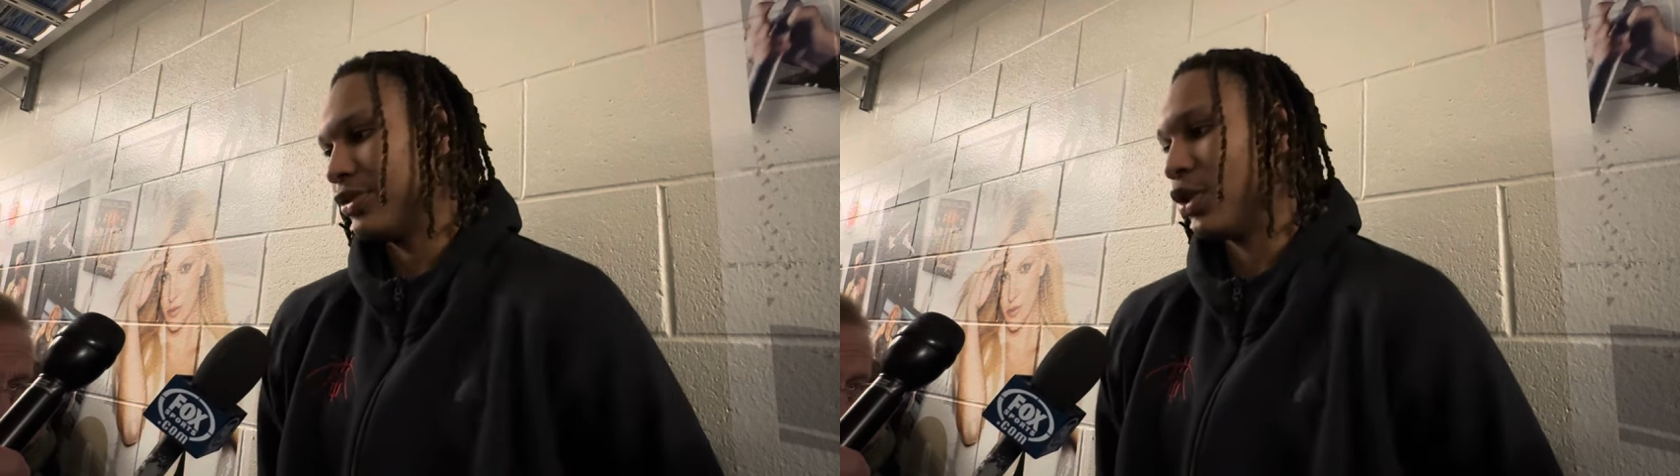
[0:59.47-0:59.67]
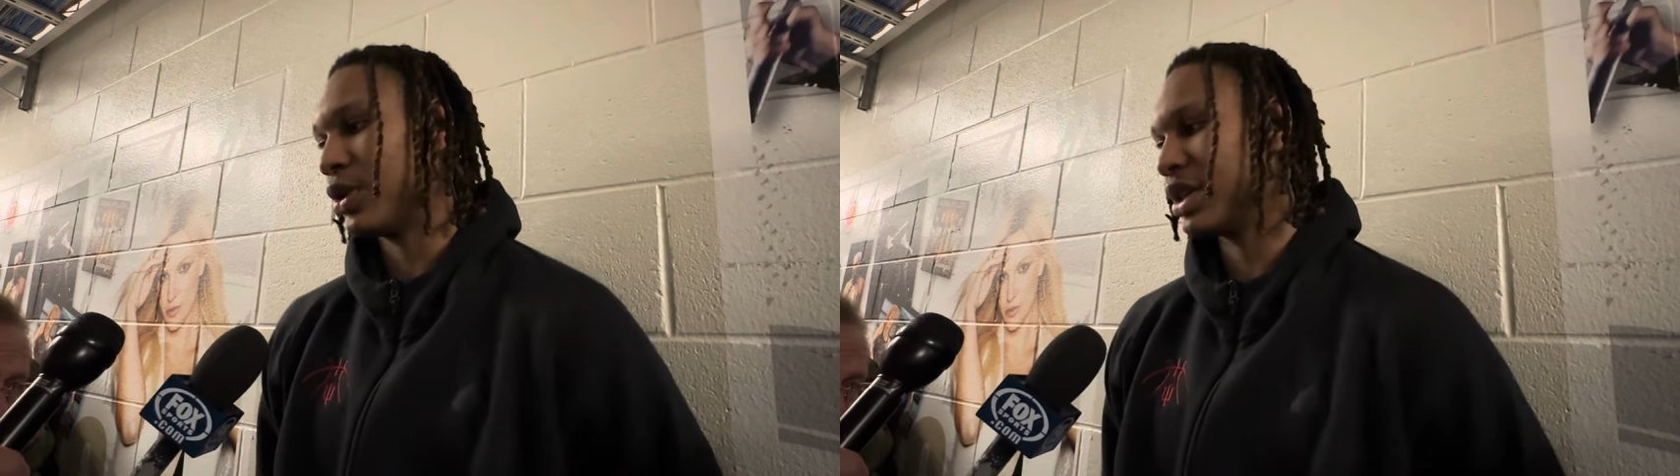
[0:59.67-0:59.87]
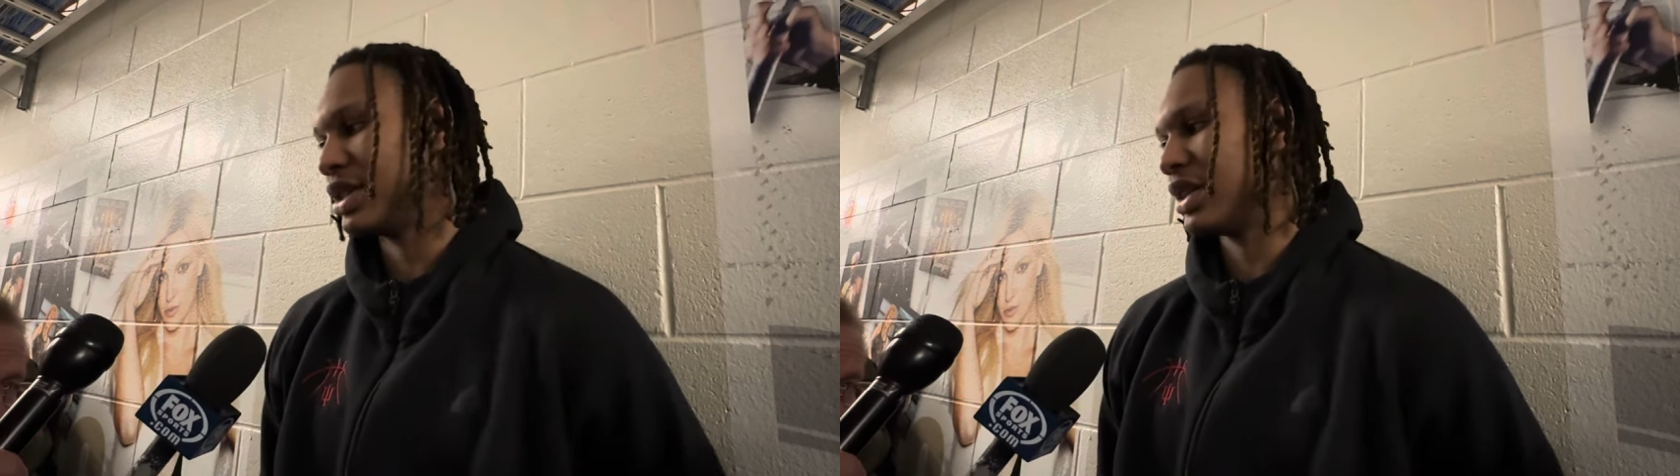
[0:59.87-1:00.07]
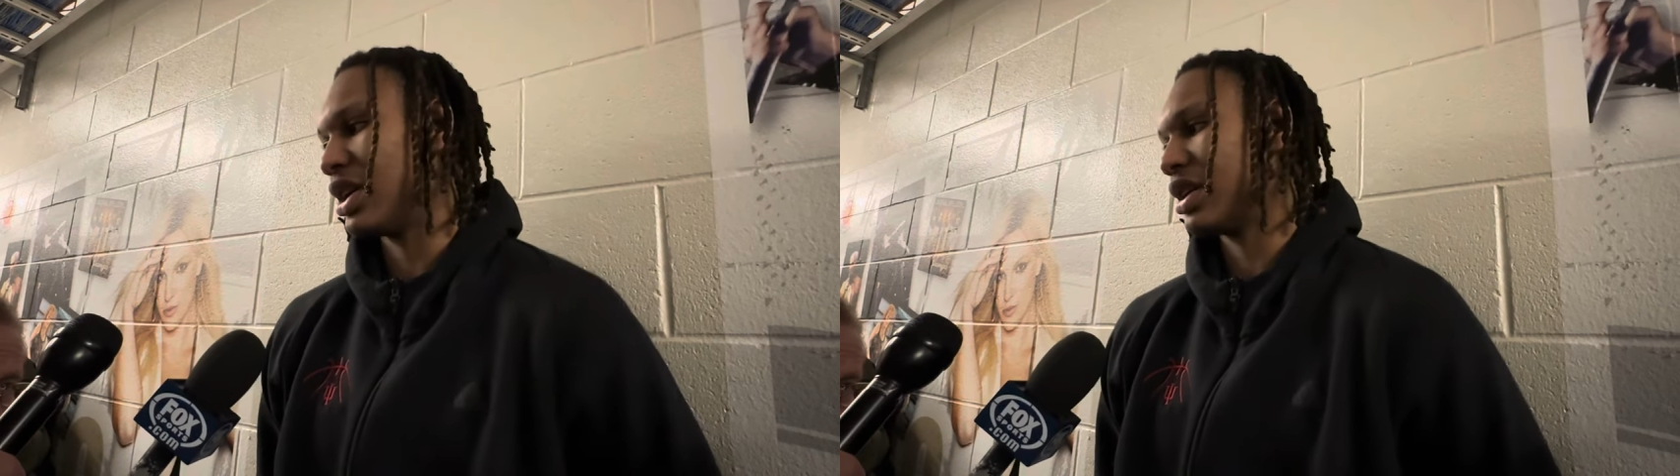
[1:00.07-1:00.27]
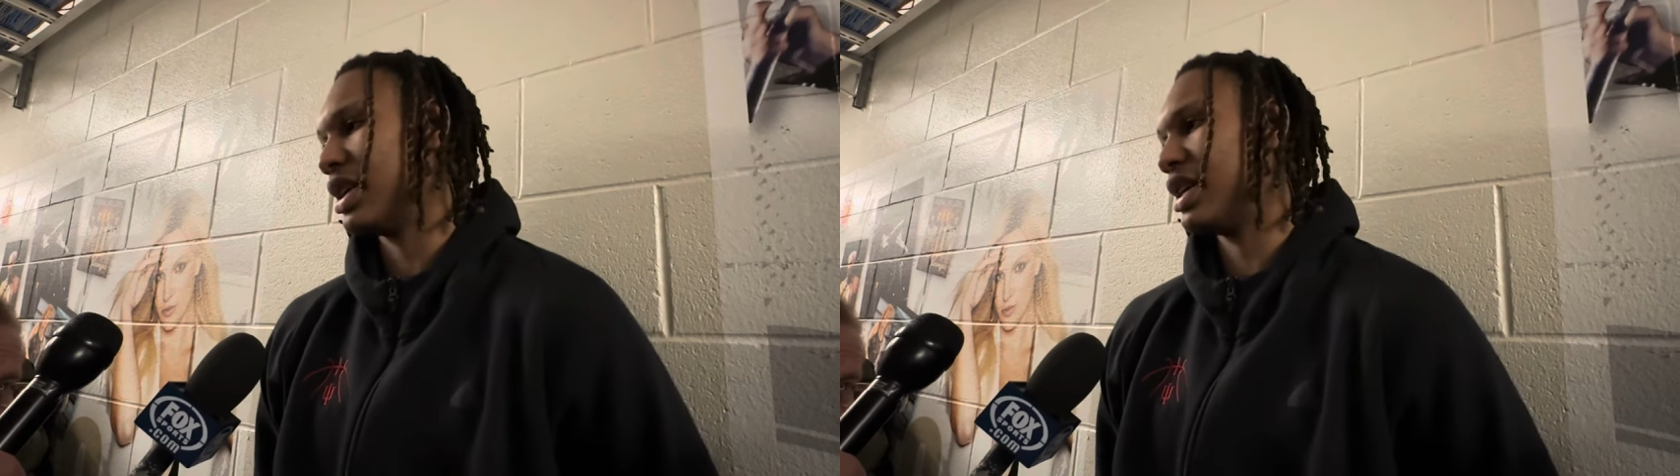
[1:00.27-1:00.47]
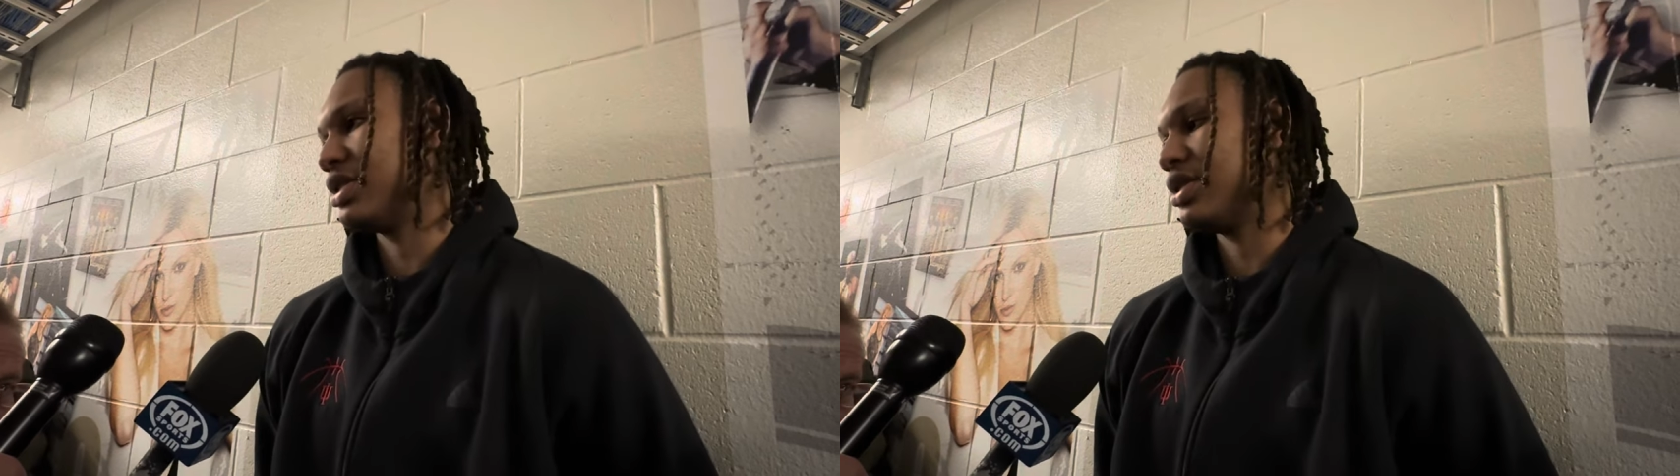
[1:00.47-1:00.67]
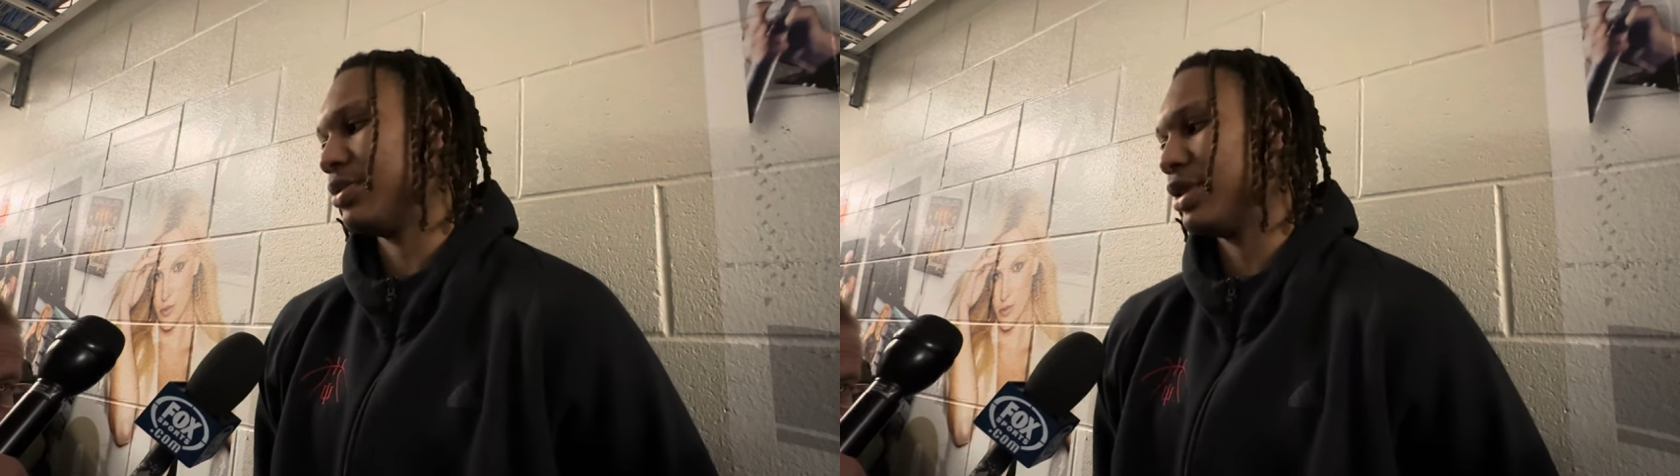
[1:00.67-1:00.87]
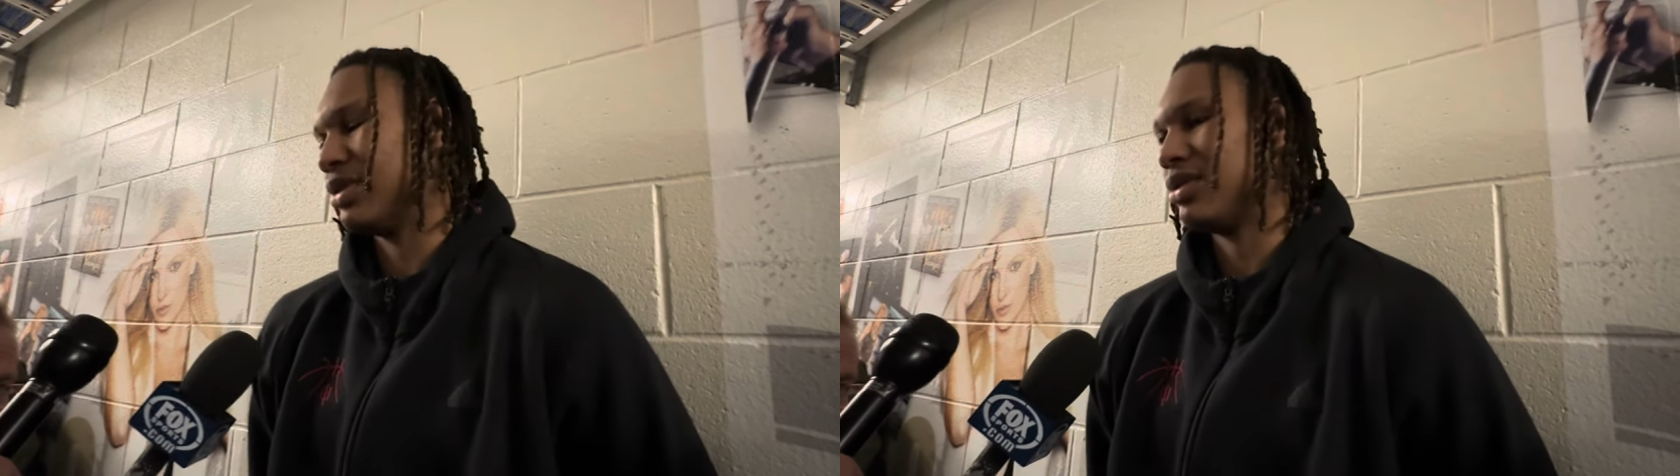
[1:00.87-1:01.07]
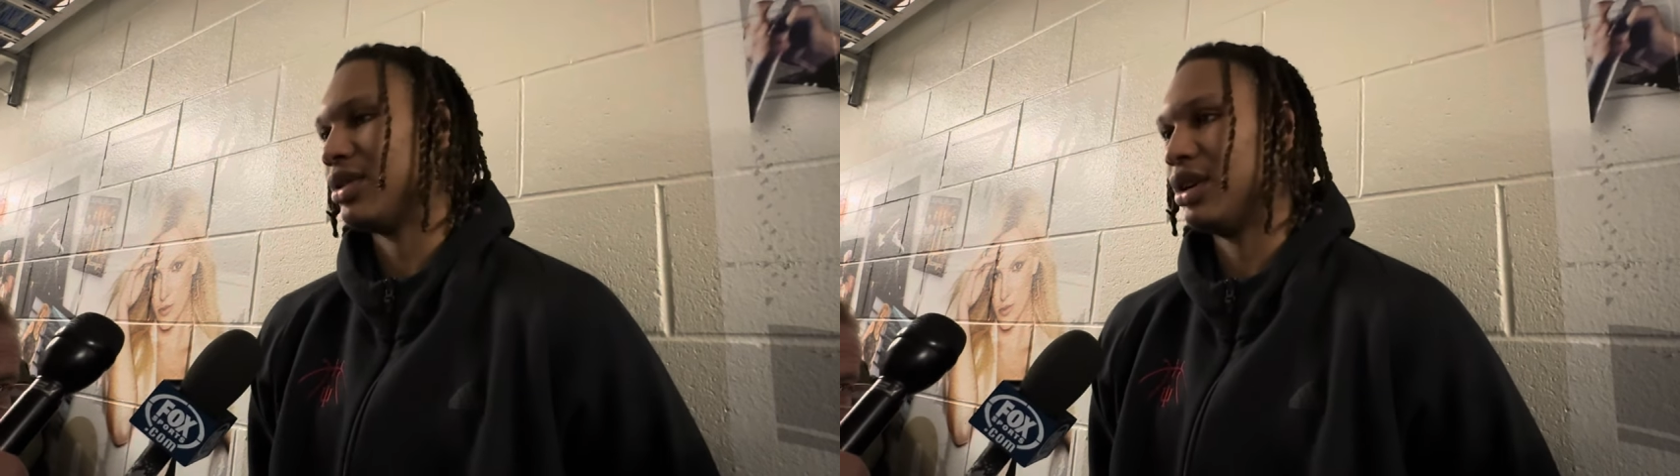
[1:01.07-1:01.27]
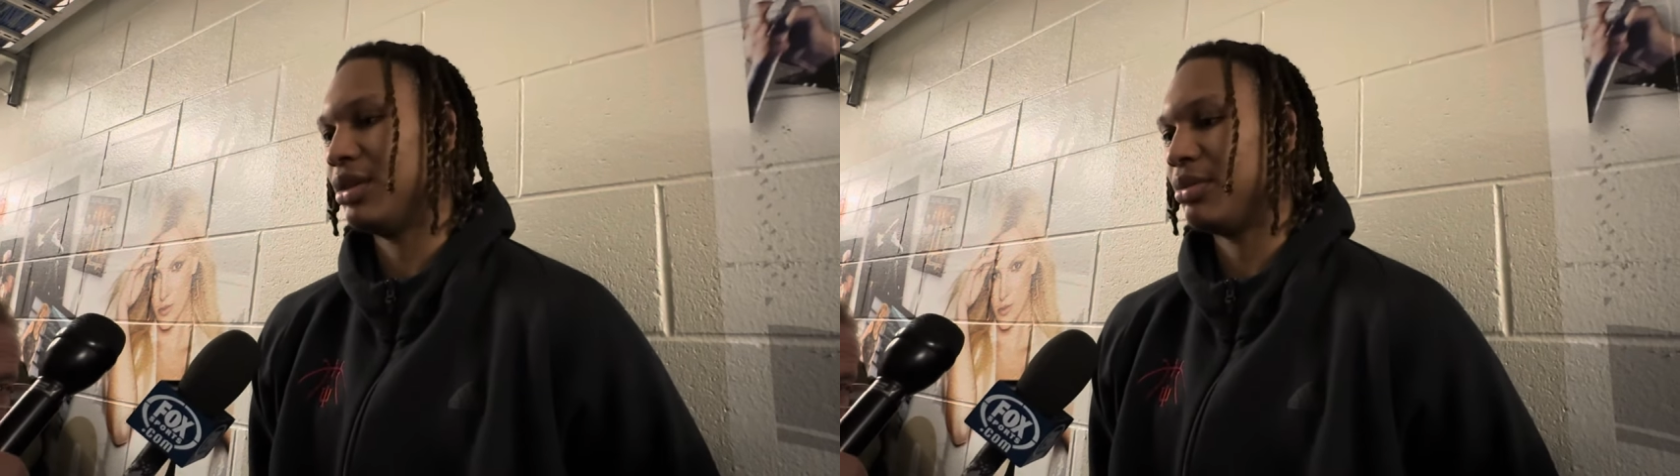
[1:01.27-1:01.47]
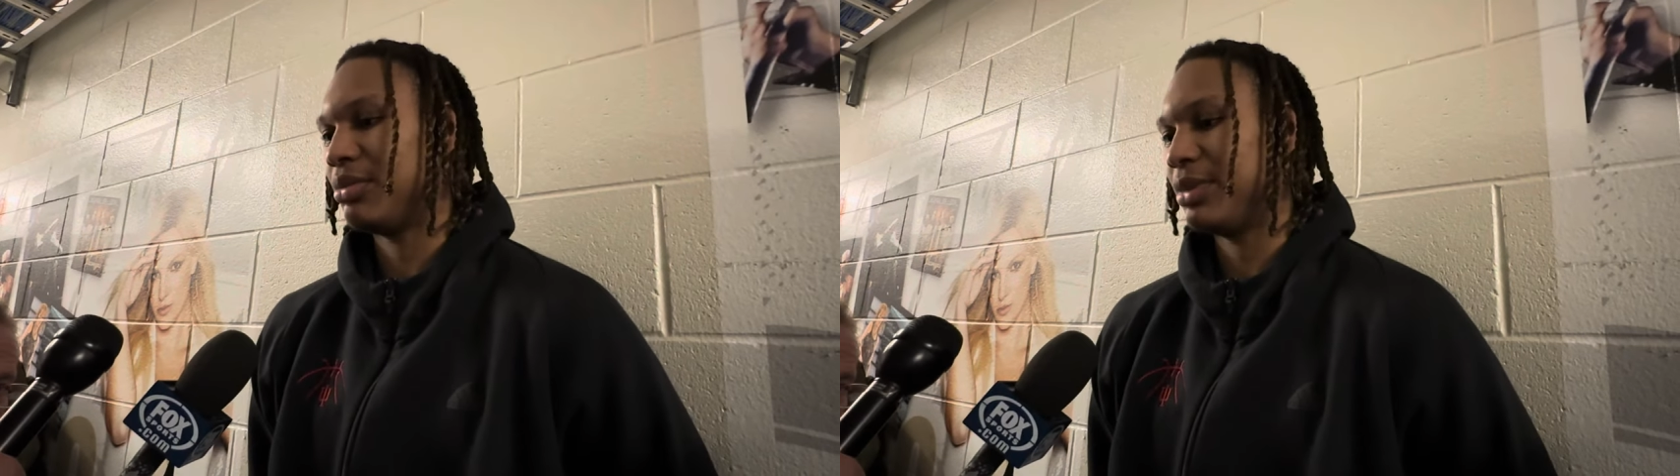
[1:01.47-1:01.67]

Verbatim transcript: focus and lock in so we don't um,